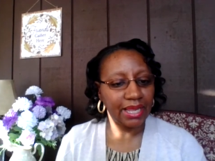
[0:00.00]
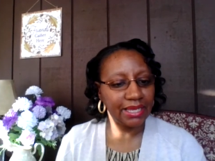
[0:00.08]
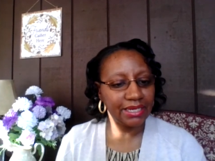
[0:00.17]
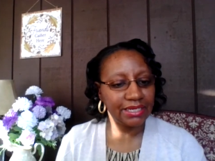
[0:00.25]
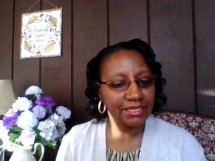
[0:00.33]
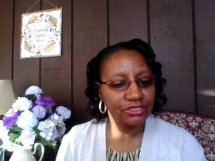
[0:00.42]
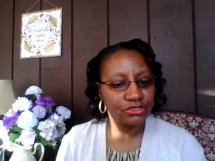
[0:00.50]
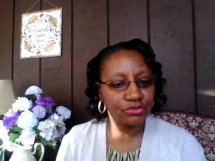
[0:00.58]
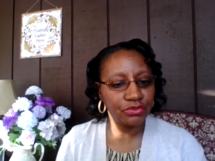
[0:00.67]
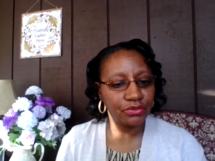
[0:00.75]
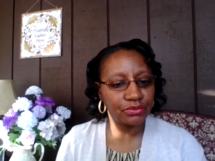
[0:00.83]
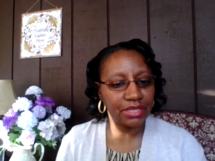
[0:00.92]
And it is
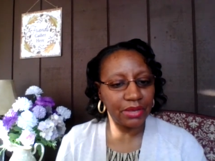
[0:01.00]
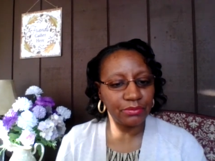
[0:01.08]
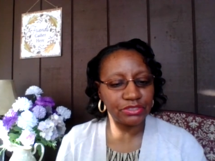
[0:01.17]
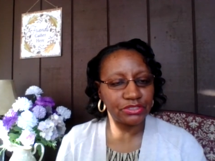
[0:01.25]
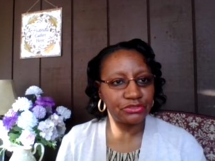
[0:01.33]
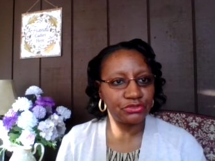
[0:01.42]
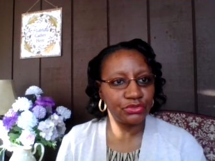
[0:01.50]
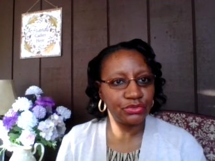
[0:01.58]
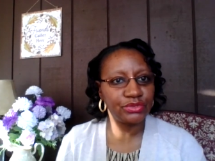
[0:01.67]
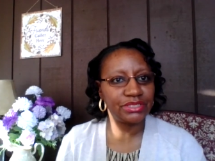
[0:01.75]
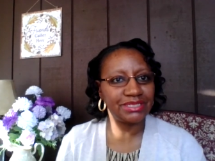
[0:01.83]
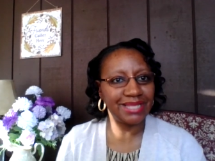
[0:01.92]
true. That was a
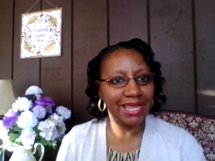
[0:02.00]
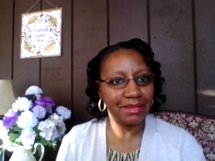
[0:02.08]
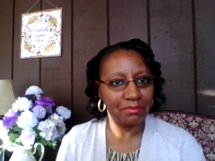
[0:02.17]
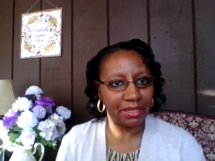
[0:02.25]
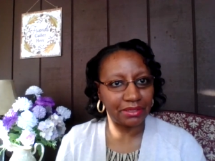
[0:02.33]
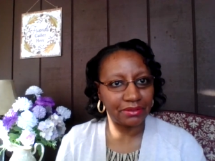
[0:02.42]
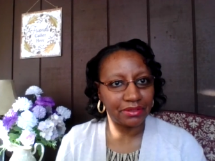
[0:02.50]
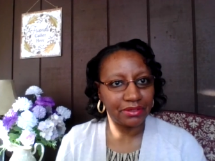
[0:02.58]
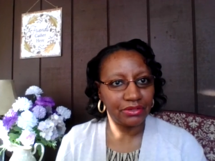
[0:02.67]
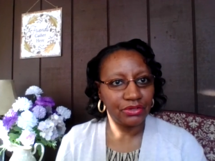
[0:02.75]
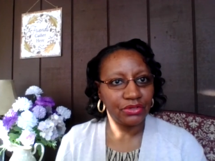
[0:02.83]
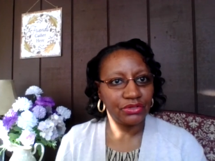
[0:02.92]
true statement
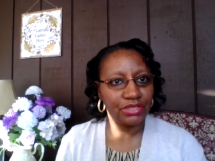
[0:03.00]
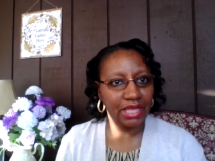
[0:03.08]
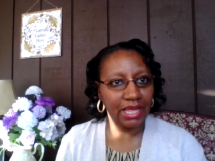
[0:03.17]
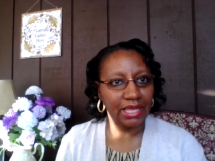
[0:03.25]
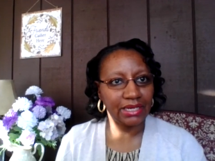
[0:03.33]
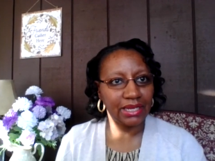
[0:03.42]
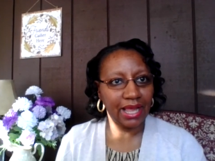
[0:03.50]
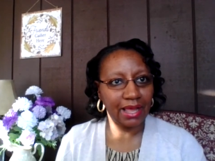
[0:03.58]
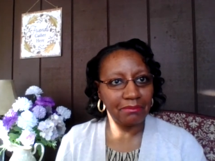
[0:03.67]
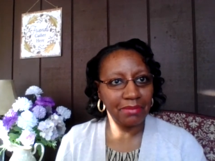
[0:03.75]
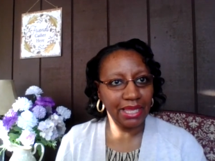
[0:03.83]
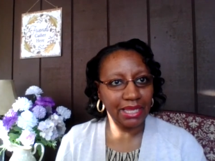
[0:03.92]
that
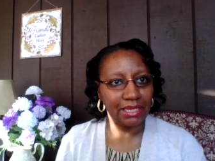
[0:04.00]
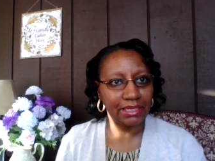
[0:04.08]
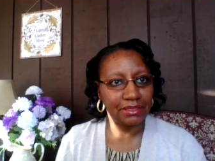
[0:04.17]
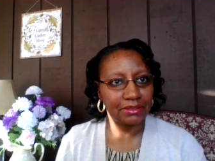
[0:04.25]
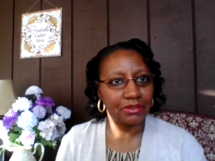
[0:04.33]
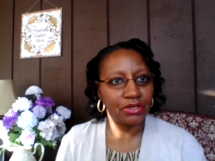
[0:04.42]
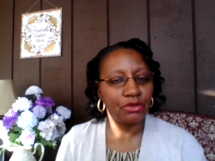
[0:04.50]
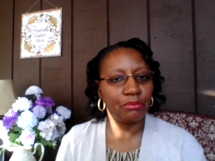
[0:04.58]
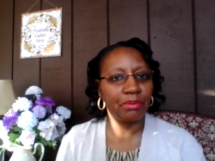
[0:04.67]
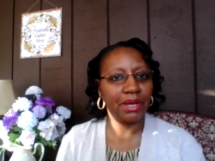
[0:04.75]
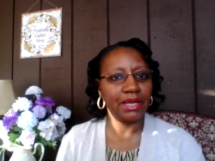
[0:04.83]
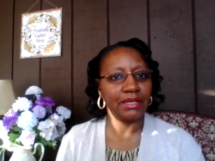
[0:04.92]
I made.
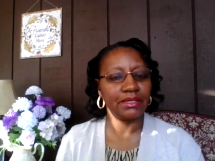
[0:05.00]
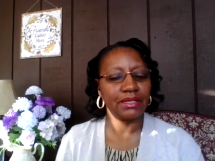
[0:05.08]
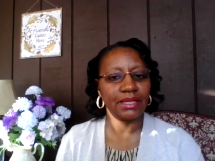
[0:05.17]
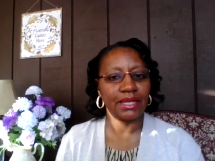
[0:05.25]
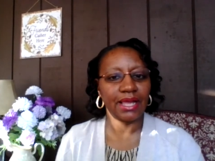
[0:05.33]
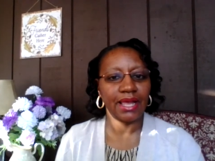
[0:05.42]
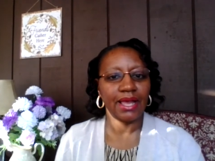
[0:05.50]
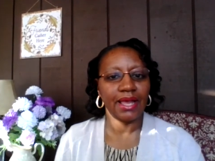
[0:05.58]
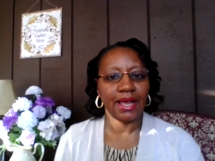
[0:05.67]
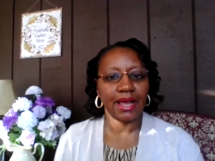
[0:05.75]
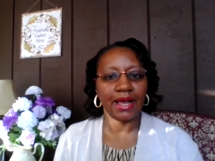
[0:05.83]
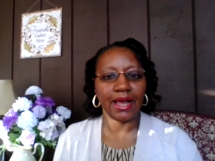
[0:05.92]
But
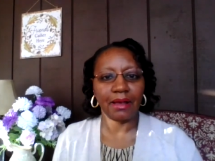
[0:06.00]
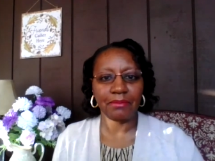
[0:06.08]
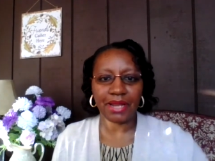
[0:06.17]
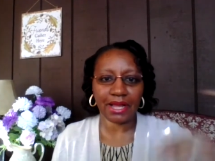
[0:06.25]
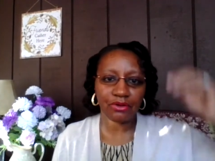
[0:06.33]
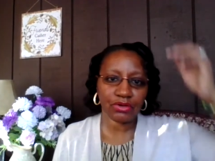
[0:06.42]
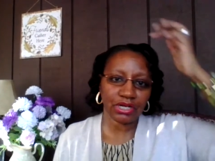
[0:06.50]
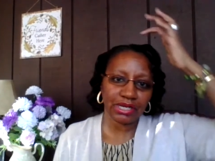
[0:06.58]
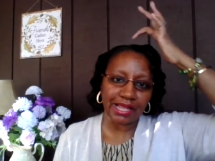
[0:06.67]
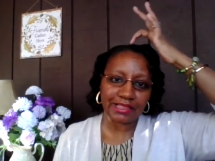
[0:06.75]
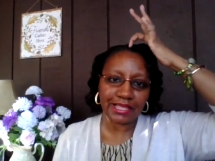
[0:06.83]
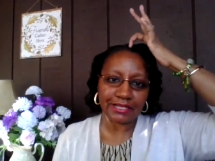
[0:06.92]
I'm not going to
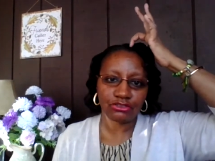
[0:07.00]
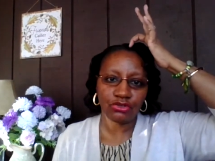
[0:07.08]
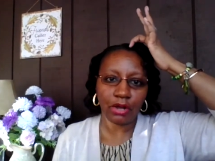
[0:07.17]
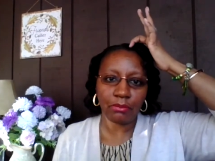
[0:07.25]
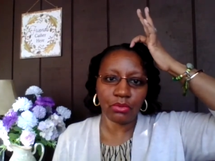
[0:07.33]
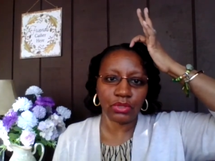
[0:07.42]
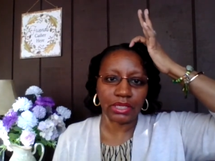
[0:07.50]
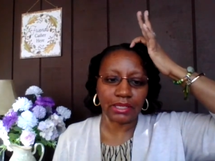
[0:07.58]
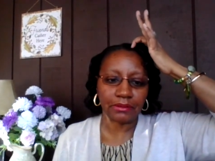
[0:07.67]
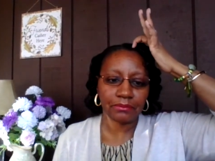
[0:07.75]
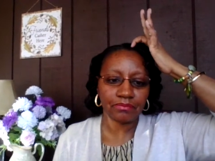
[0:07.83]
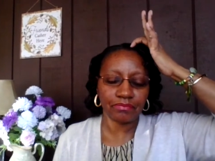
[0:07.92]
let that
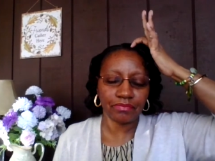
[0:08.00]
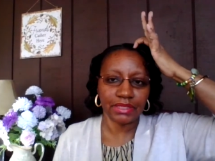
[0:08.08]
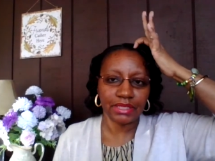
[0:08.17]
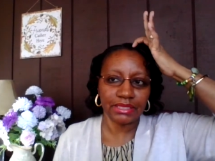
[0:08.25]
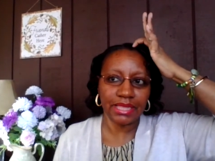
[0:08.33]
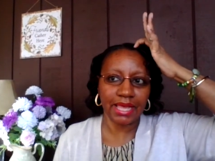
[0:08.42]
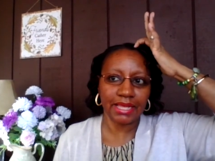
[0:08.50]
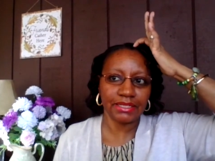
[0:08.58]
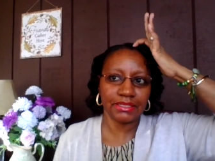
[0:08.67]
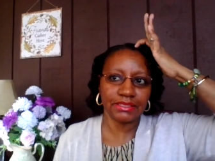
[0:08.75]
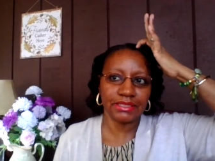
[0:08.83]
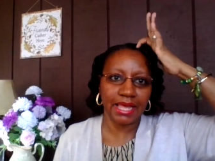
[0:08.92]
troubling, that
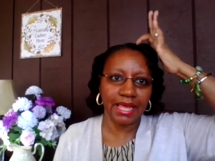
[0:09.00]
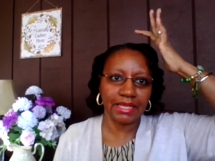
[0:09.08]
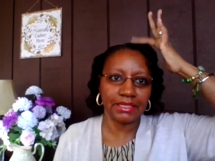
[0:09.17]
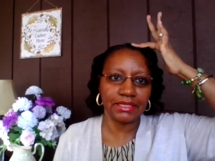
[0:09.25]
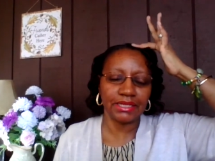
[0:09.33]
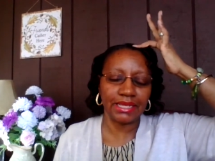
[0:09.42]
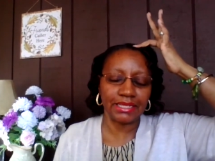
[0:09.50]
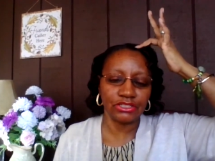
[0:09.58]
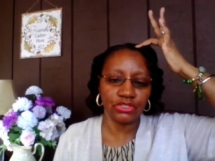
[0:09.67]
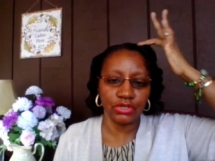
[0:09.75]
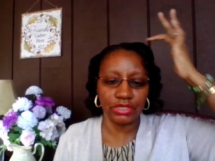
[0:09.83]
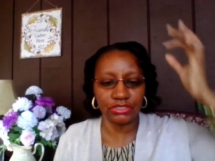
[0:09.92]
that
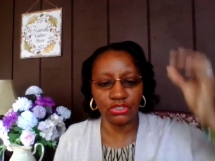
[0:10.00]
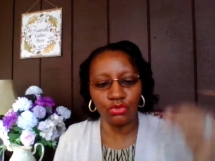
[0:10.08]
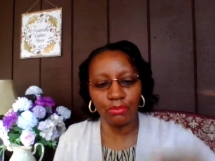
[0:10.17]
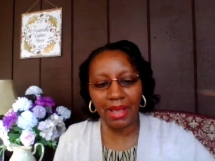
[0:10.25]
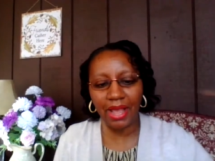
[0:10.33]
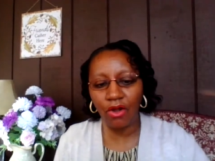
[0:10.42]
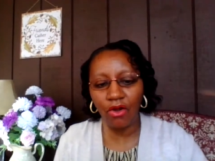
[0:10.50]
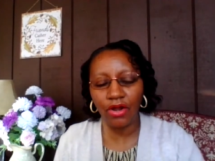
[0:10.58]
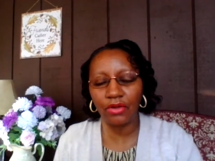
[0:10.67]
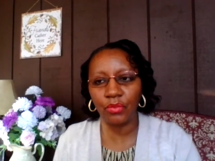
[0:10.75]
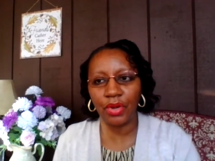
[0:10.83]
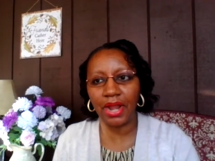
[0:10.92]
enter into my
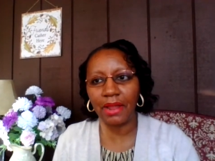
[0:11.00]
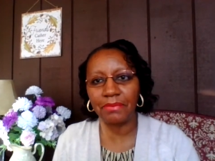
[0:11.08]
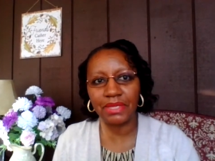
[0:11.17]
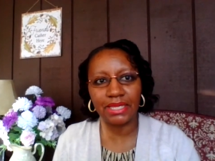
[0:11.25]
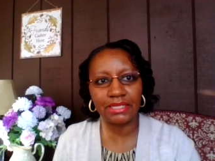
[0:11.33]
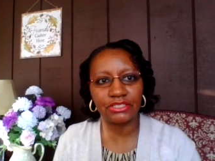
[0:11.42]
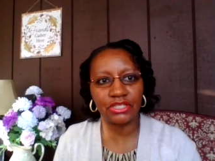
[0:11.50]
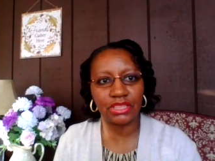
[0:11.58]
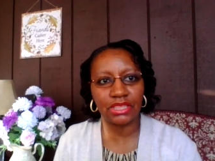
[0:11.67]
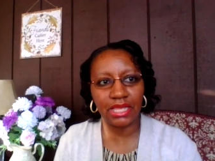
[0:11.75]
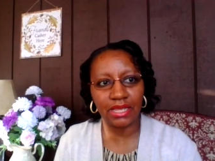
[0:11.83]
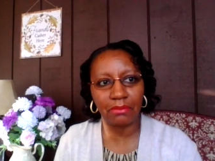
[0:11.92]
heart where I begin to
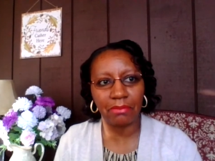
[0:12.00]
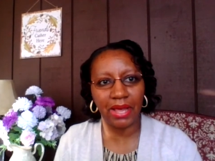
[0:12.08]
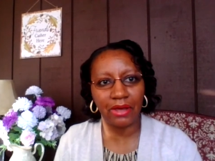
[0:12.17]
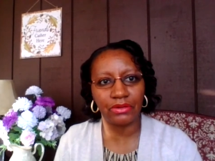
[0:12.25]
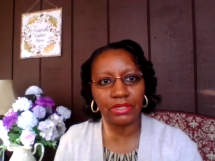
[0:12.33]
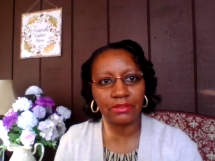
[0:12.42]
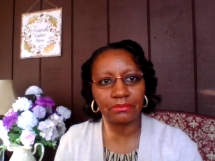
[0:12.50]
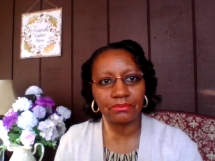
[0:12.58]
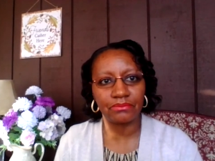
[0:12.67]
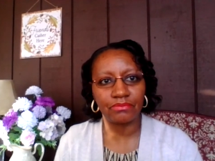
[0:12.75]
think about it,